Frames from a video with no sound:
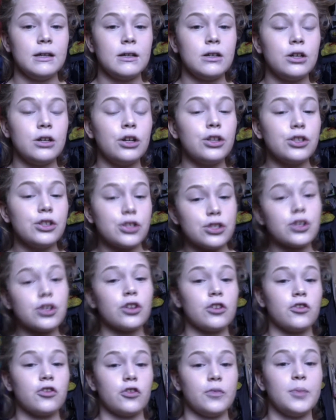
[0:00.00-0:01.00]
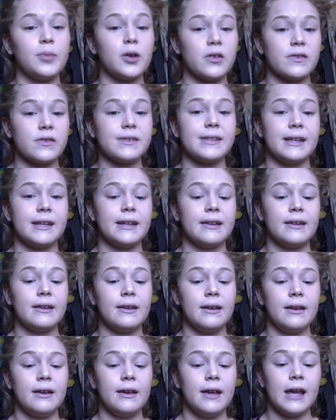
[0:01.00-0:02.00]
concerned person.
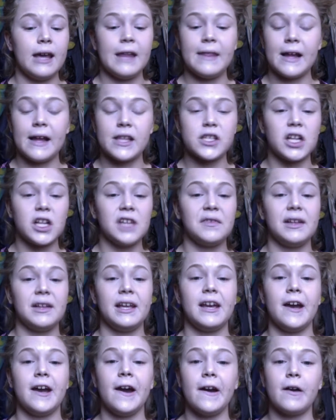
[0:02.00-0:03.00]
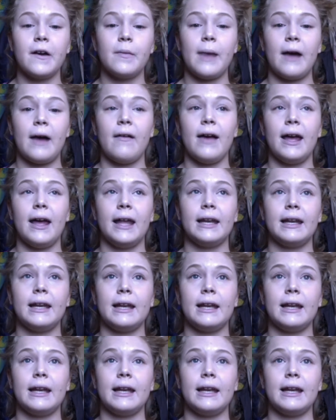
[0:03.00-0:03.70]
And that's all I really care about. And